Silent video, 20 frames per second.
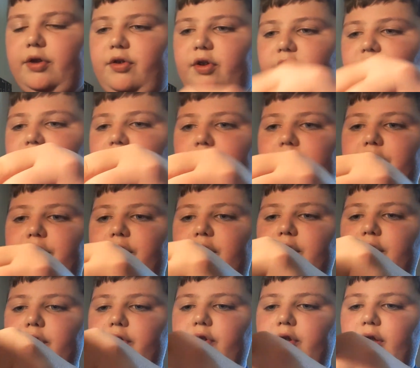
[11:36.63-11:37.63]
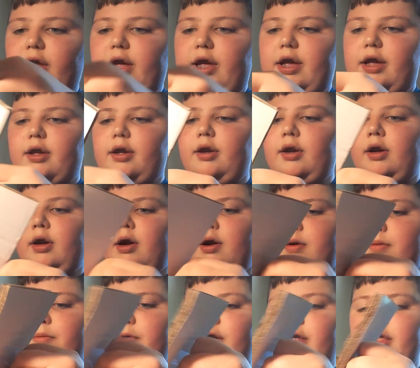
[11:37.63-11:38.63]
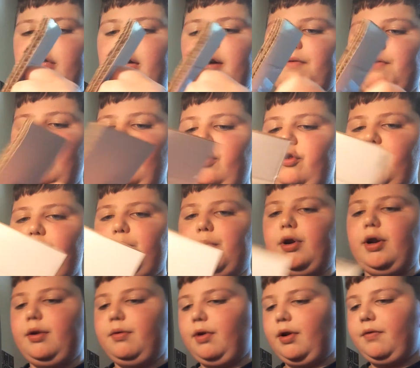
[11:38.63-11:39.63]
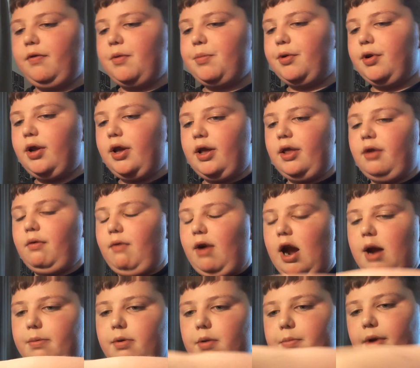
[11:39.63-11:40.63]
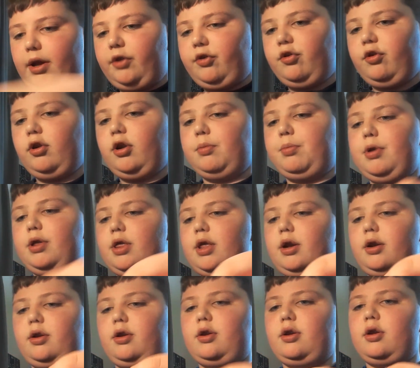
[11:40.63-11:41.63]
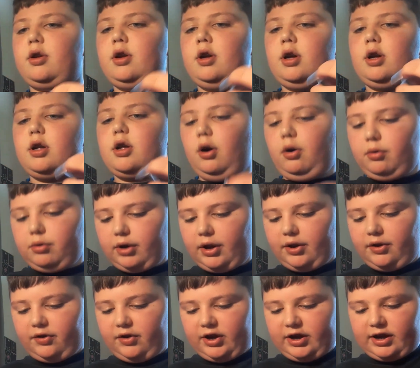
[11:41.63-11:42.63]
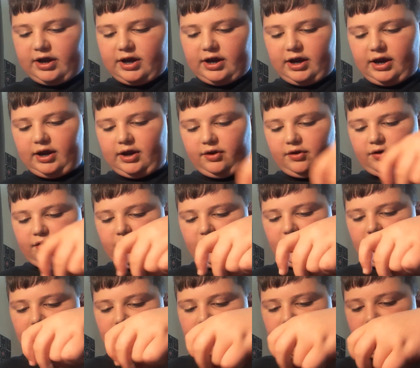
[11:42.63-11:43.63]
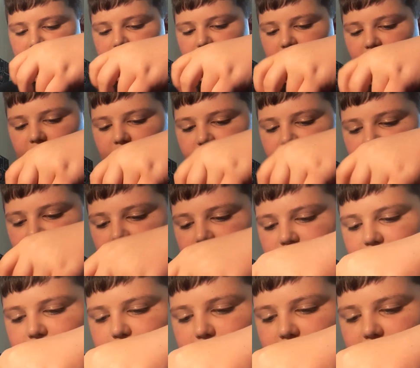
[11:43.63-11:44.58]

just easier to, like, but then whenever you put it in the wrapper, make sure to put the golden ticket in, so then it has enough